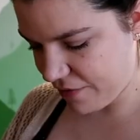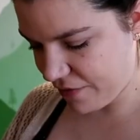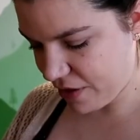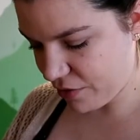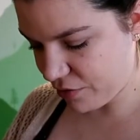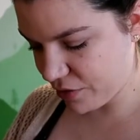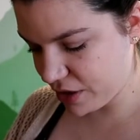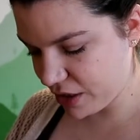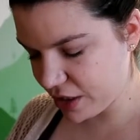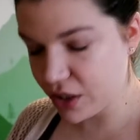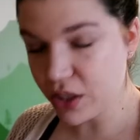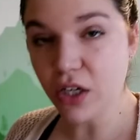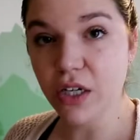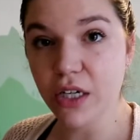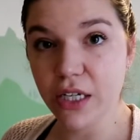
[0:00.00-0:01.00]
I felt really
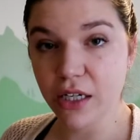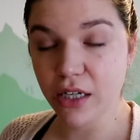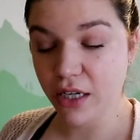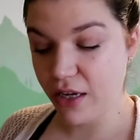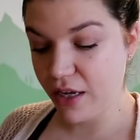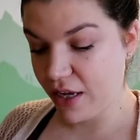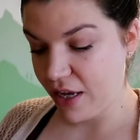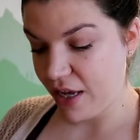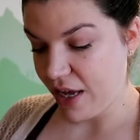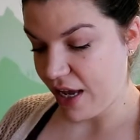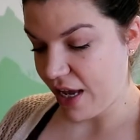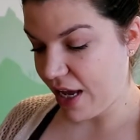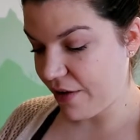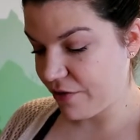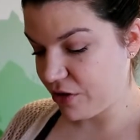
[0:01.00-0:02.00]
good
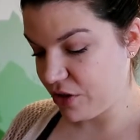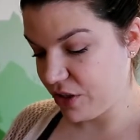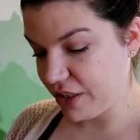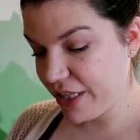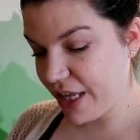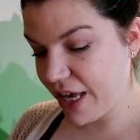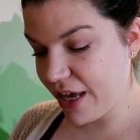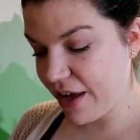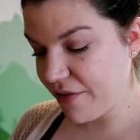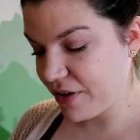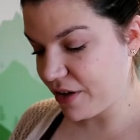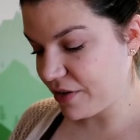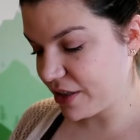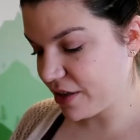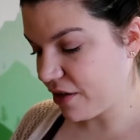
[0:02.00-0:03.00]
after she left.
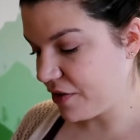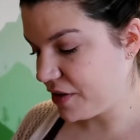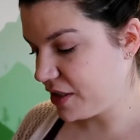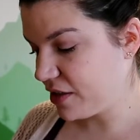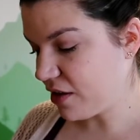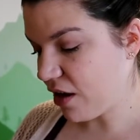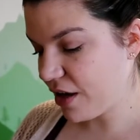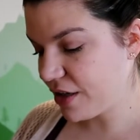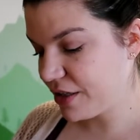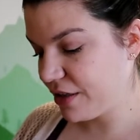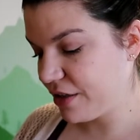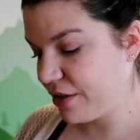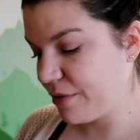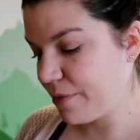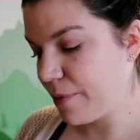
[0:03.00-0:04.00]
I was like, oh, this is
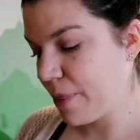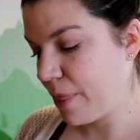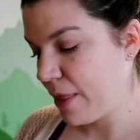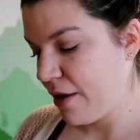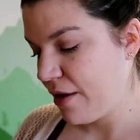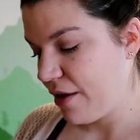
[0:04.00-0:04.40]
awesome.